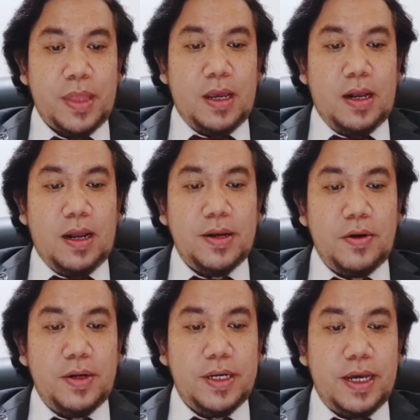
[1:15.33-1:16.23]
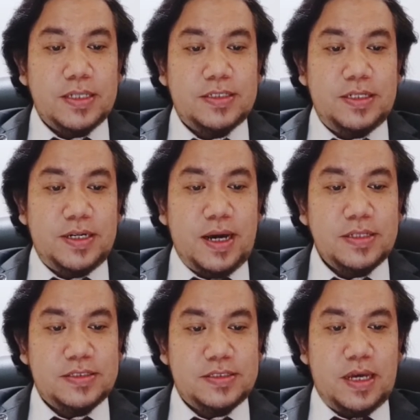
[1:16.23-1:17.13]
landowner has the
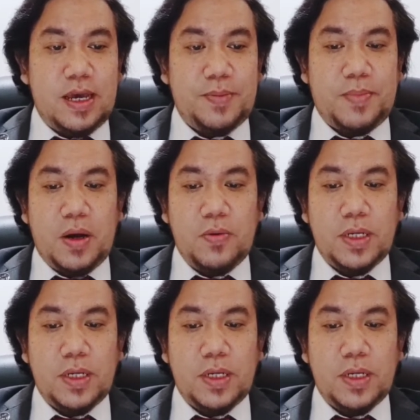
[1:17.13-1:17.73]
rights and power